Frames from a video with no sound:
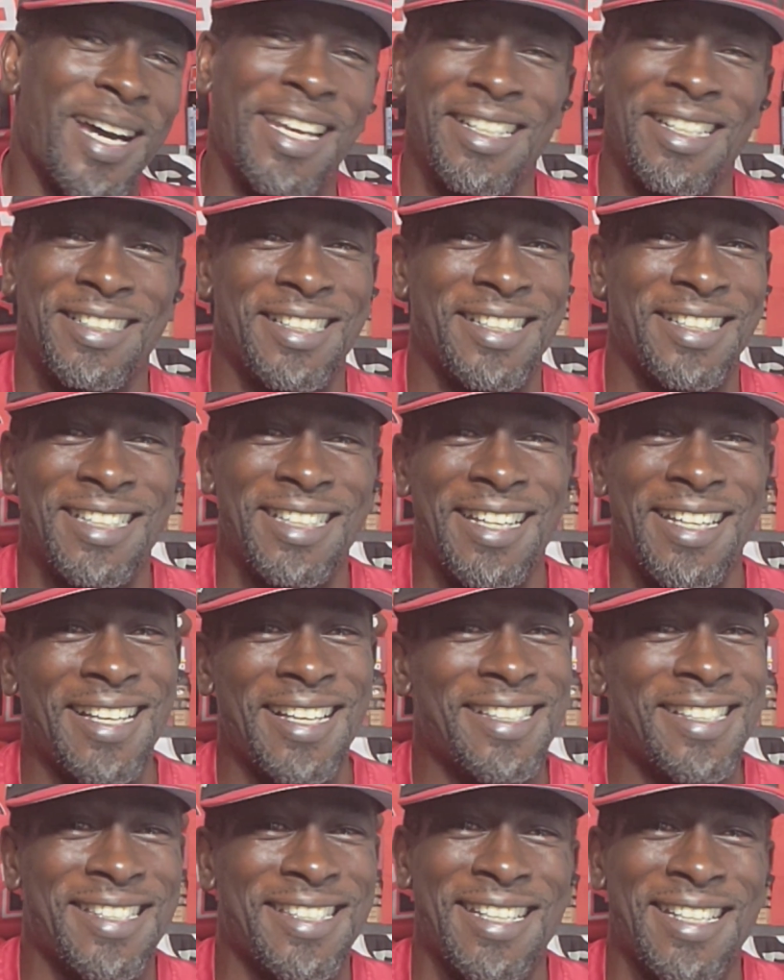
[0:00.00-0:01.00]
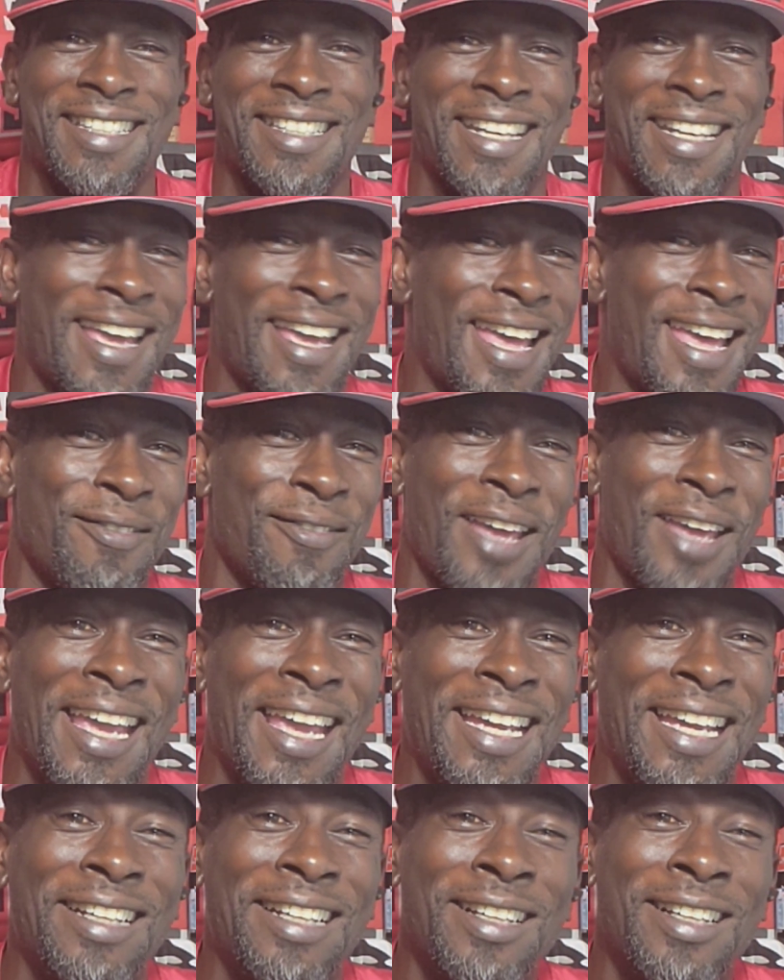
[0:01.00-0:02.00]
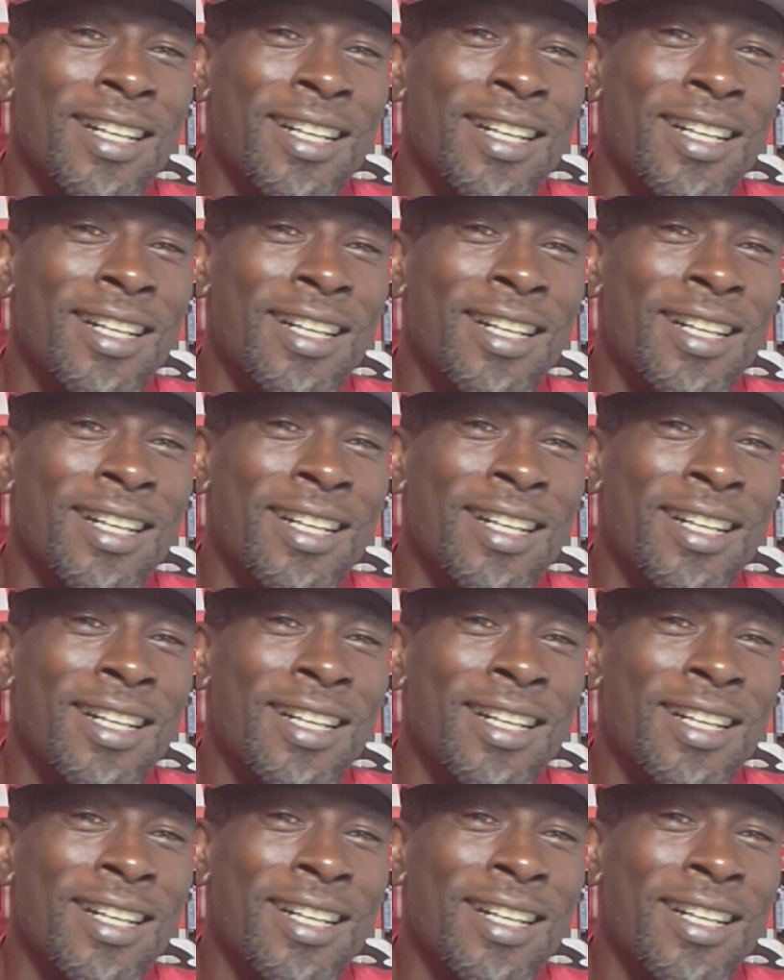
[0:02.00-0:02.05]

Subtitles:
Minus the 6, 6.5, 8.